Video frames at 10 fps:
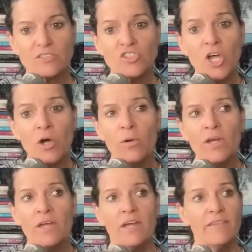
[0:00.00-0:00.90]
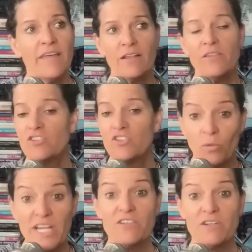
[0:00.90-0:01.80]
so that there's a
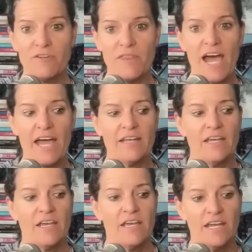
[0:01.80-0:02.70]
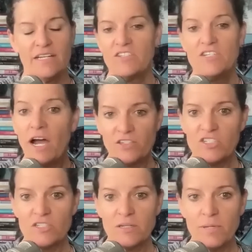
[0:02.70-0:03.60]
reason for that and it's not
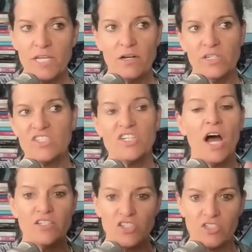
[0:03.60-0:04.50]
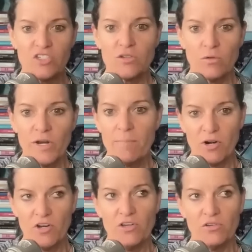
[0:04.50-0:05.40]
just libido it's not just
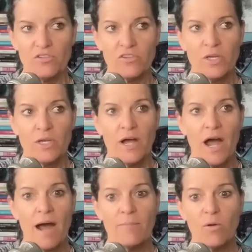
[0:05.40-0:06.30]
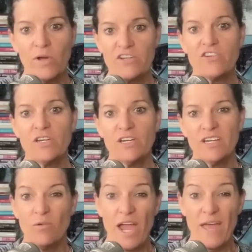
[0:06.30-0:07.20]
reproduce um, which
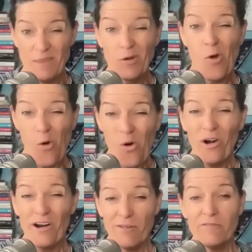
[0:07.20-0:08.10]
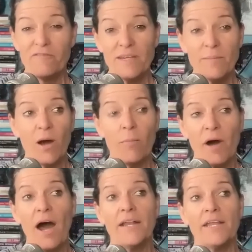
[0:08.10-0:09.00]
at the core of a female
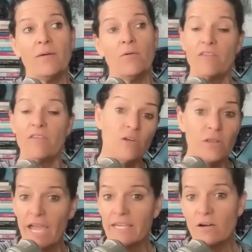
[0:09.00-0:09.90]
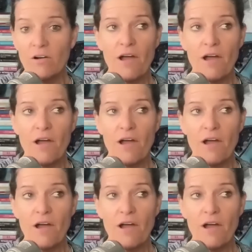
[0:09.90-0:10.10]
body whether you like it or